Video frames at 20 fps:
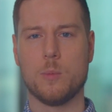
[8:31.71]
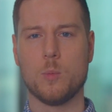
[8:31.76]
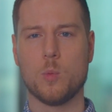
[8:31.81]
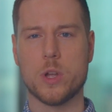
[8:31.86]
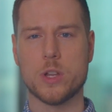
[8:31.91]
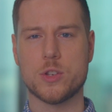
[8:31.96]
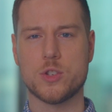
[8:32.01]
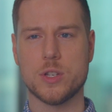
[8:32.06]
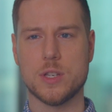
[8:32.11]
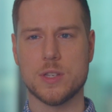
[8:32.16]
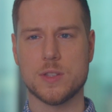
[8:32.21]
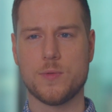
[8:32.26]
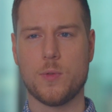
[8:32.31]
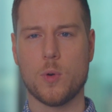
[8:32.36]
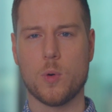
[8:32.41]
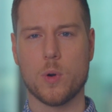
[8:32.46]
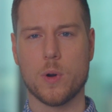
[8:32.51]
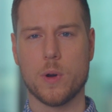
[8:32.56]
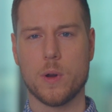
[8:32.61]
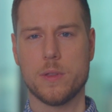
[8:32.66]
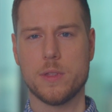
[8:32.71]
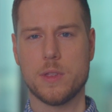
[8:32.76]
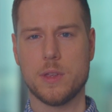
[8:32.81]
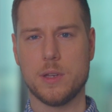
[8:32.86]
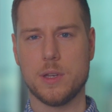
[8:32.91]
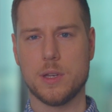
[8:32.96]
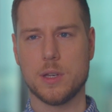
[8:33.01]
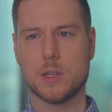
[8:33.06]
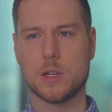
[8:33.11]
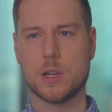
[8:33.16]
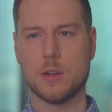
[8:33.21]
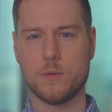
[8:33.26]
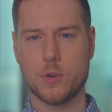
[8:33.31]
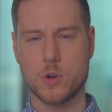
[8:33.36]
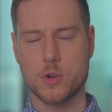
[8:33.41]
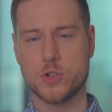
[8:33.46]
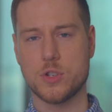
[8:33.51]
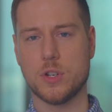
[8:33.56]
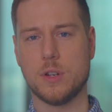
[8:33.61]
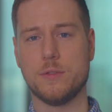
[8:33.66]
which is for the
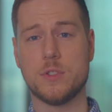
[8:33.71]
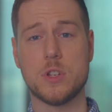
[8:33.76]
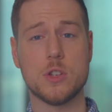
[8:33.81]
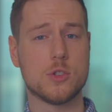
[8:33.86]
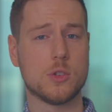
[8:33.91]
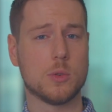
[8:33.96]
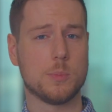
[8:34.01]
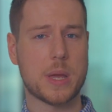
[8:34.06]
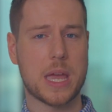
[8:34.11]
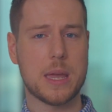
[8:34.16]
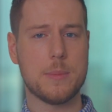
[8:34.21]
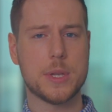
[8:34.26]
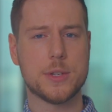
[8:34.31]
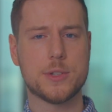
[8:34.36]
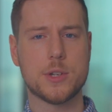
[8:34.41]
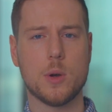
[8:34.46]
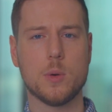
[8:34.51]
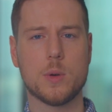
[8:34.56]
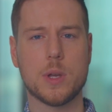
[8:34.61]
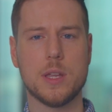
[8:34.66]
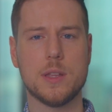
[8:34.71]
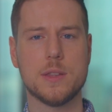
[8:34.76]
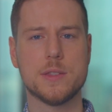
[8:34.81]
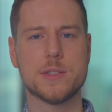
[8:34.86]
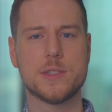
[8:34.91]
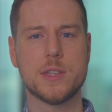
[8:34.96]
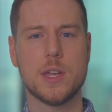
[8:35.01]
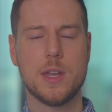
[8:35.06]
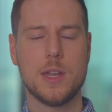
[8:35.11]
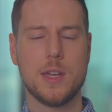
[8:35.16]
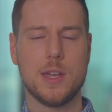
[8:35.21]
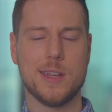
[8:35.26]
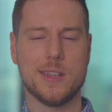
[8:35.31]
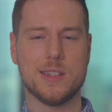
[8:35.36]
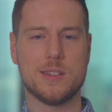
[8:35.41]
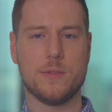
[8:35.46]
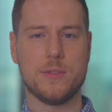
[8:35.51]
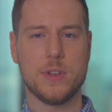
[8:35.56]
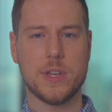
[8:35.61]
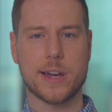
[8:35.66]
conversion of digital payment tokens
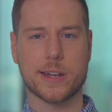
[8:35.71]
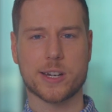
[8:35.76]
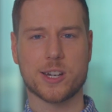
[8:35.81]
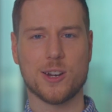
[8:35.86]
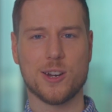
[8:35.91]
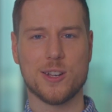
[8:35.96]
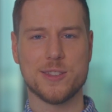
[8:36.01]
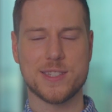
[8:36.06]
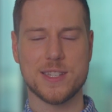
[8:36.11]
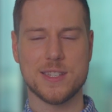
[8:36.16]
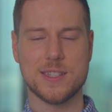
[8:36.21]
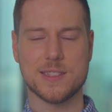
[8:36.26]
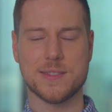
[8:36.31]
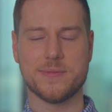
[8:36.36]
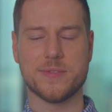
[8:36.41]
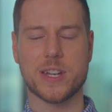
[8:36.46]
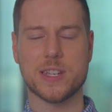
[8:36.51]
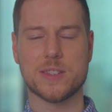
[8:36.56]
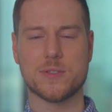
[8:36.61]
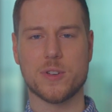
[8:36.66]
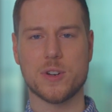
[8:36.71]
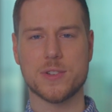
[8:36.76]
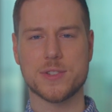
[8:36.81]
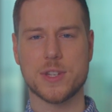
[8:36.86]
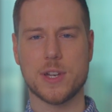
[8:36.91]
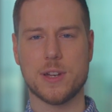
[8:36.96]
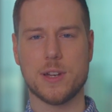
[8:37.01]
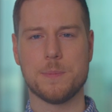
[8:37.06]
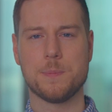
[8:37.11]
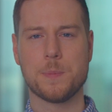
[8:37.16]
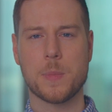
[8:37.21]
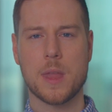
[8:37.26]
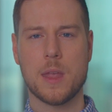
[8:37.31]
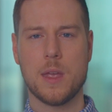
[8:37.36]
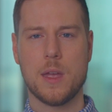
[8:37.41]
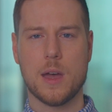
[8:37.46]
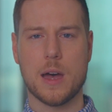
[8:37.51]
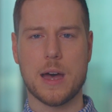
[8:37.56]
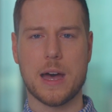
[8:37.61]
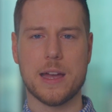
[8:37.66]
into fiat currencies and vice versa,
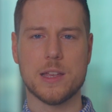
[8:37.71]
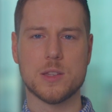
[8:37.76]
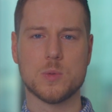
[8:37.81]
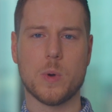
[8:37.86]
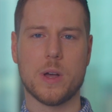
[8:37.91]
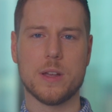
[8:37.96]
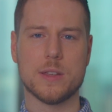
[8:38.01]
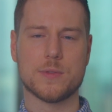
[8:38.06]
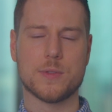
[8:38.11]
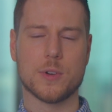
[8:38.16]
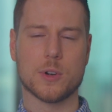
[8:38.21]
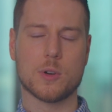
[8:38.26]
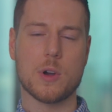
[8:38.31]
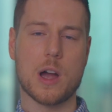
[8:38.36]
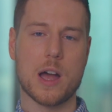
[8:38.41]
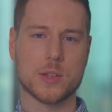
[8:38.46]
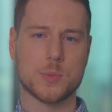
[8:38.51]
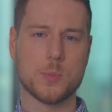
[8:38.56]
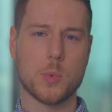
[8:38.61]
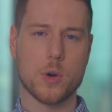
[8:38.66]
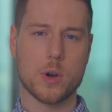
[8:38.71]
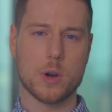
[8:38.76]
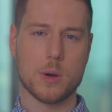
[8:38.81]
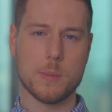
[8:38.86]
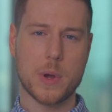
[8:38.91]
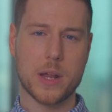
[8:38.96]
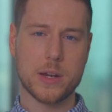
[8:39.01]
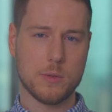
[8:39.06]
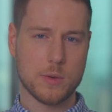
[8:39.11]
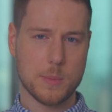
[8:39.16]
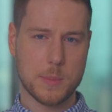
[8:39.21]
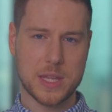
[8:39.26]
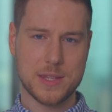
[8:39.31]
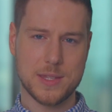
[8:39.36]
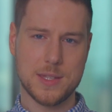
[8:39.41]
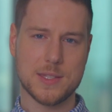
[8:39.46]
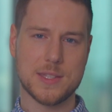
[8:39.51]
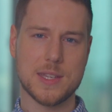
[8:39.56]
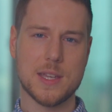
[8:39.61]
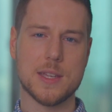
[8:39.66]
as well as for cross-border money
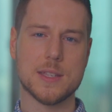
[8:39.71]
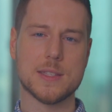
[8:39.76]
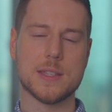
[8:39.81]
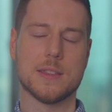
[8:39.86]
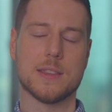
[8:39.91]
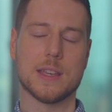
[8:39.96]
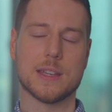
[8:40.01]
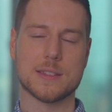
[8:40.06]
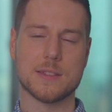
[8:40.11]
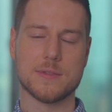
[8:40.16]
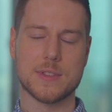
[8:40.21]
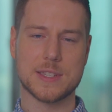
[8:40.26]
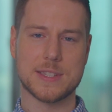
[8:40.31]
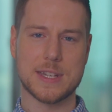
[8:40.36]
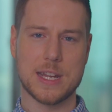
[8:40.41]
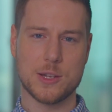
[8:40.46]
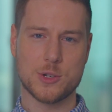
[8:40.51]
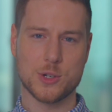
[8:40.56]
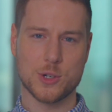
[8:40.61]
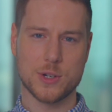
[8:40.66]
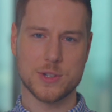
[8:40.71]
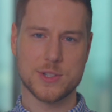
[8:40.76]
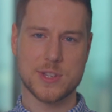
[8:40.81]
remittances and things of this nature.